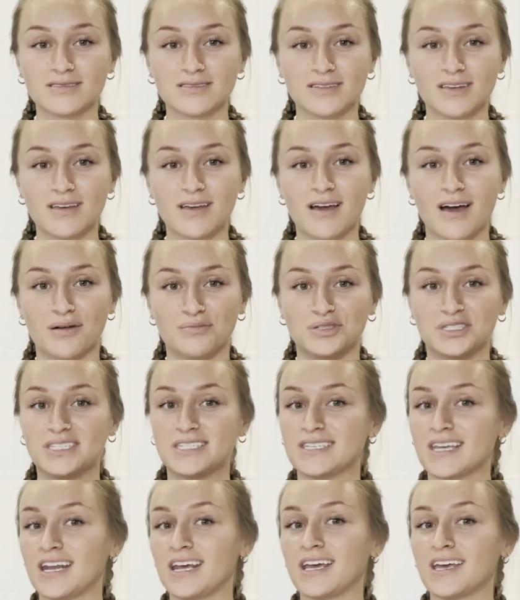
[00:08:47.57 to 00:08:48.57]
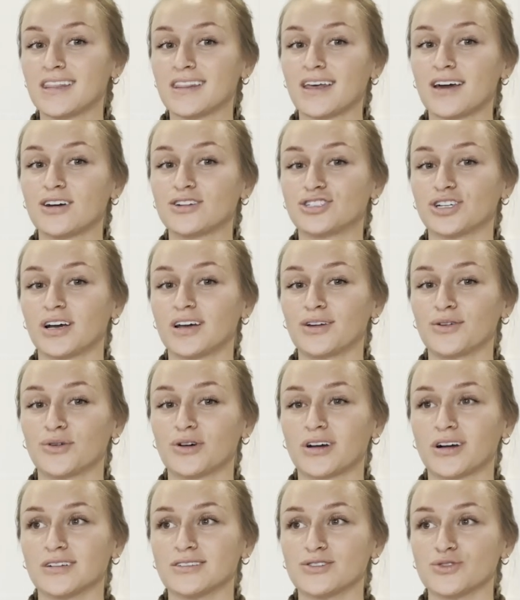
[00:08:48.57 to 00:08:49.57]
I've been sitting in there trying to work on
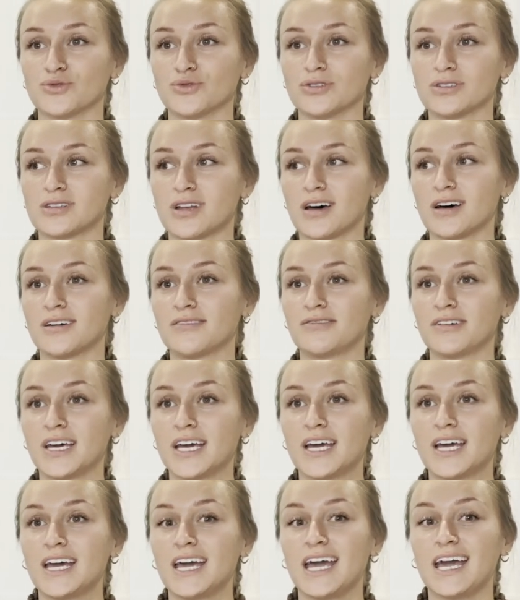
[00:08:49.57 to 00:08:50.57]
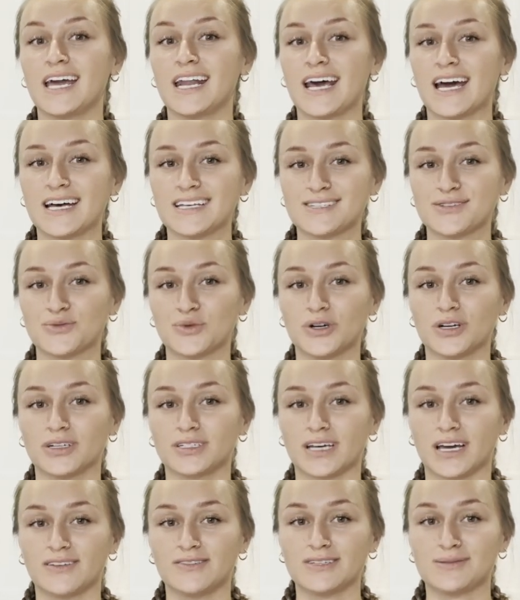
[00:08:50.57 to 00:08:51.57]
school stuff and it hasn't worked. I have this
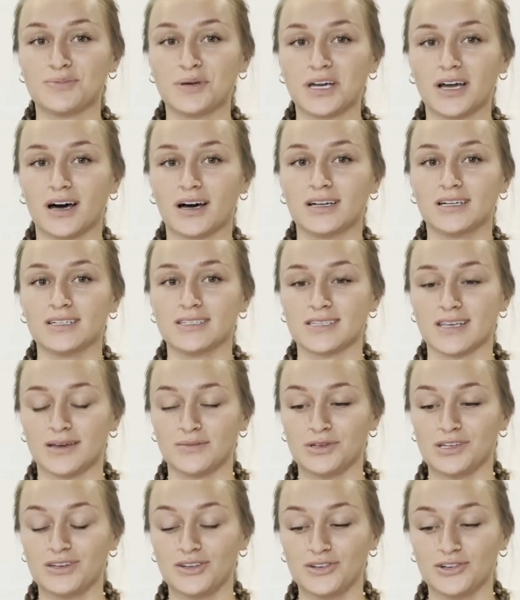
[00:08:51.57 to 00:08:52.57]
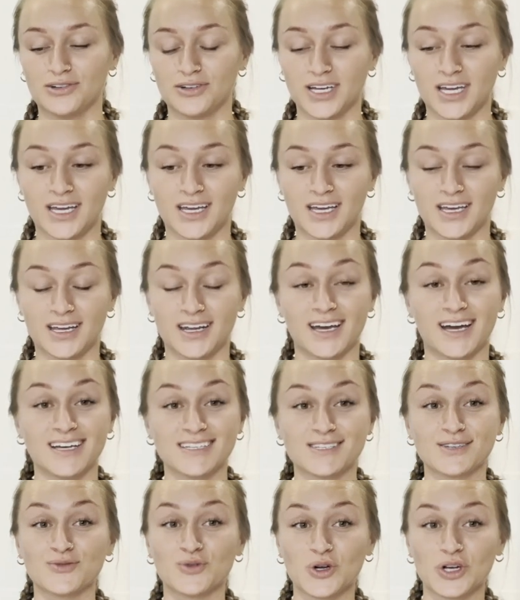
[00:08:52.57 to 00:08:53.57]
big audit assignment due, and it hasn't
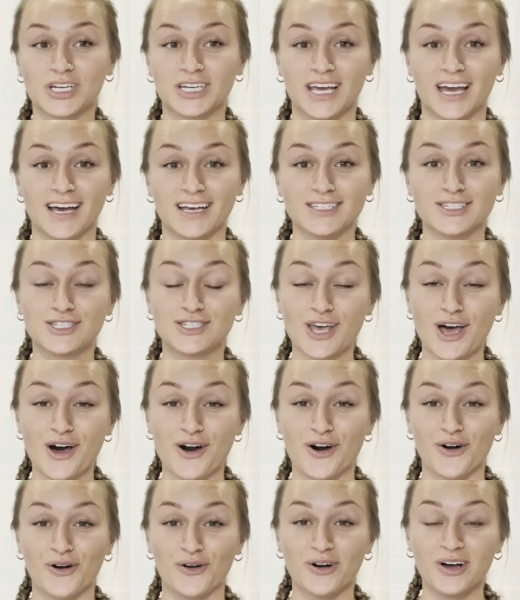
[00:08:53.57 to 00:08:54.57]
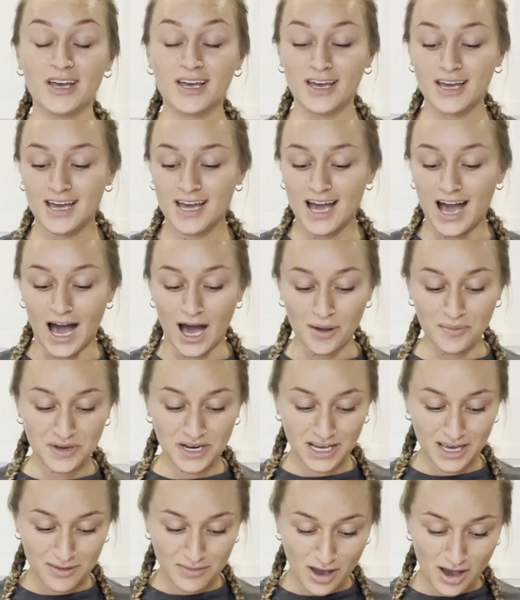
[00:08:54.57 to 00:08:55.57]
worked yet. So I'm gonna come out
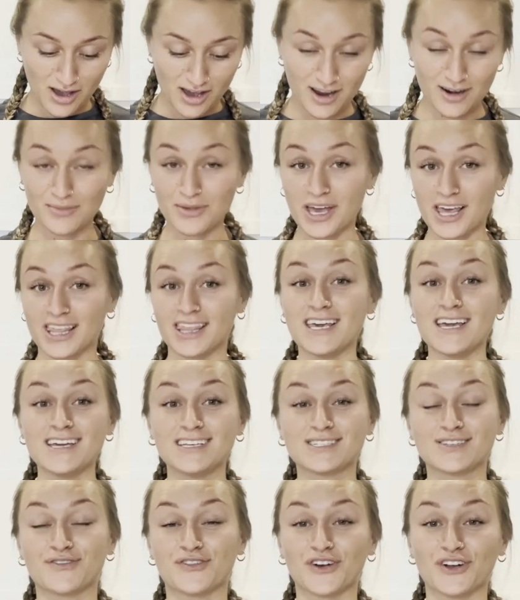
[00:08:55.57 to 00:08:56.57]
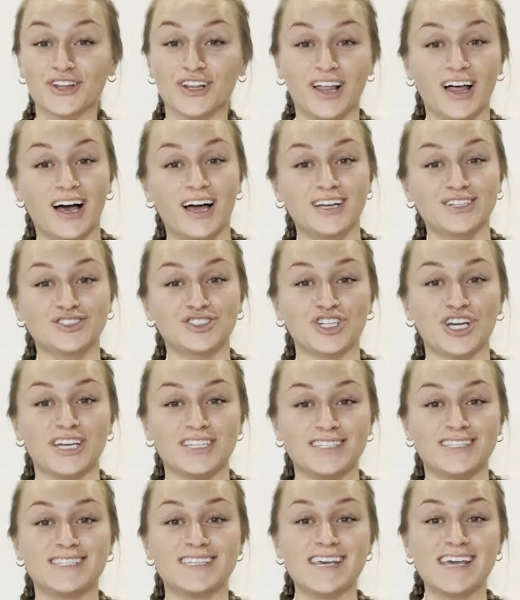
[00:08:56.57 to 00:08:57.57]
here and make these for lunch and
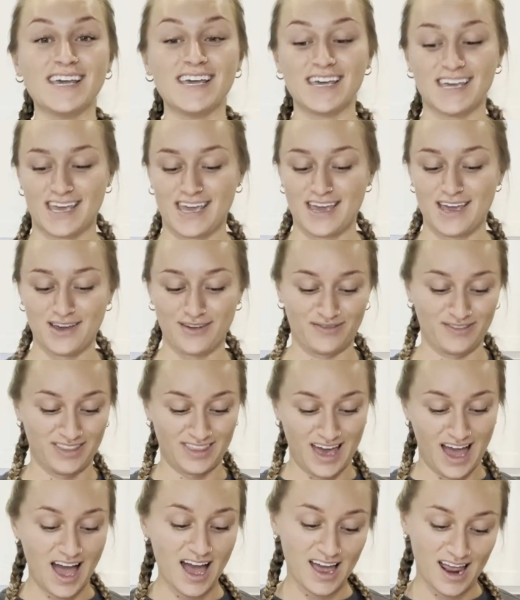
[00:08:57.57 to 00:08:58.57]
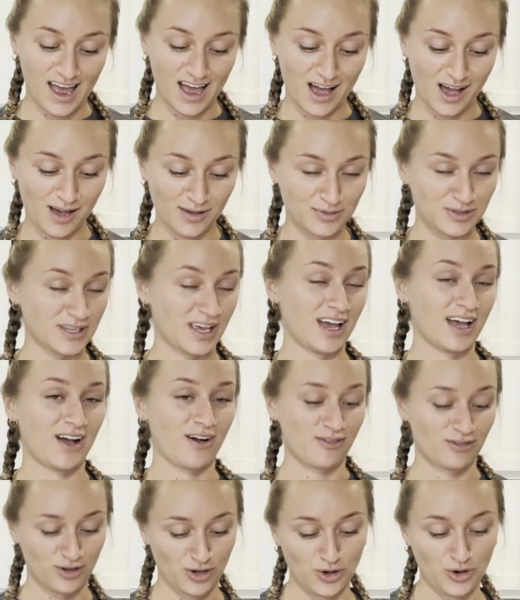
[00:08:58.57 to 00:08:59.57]
see if that helps. Like I'll
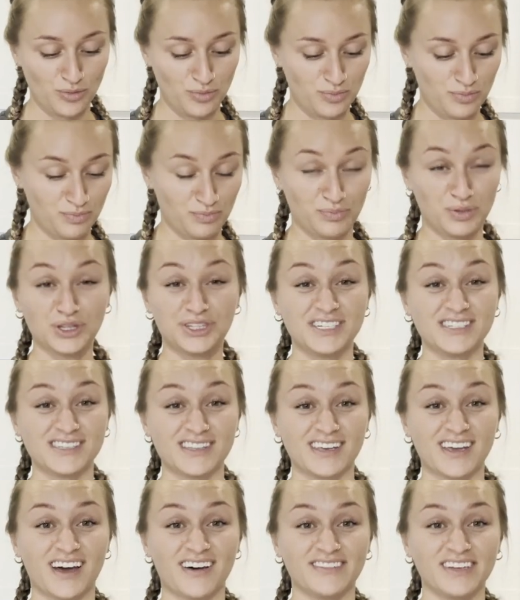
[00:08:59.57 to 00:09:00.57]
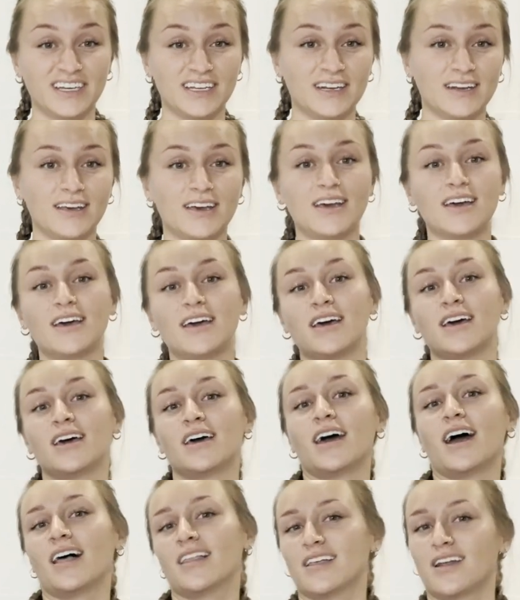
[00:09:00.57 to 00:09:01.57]
go put these in the oven and
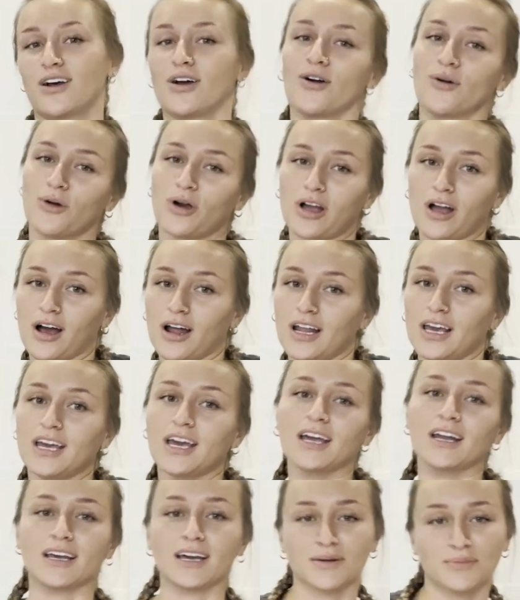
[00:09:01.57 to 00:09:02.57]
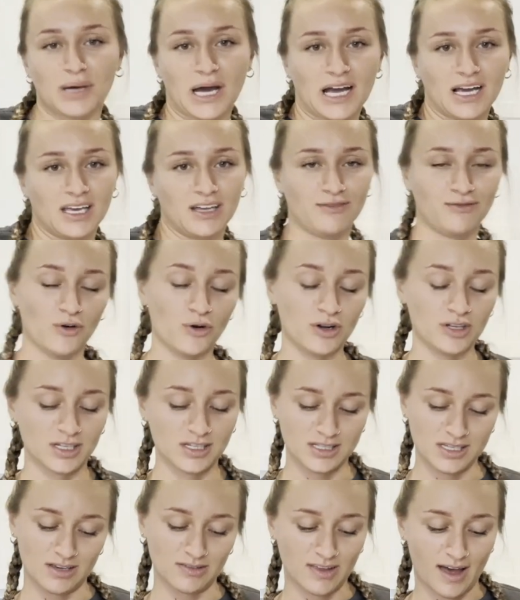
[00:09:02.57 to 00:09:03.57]
I'll go work on it and come back and forth and see if
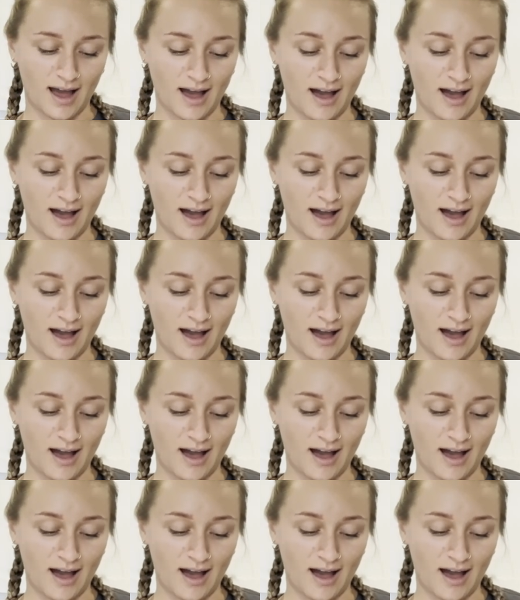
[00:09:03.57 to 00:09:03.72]
that helps.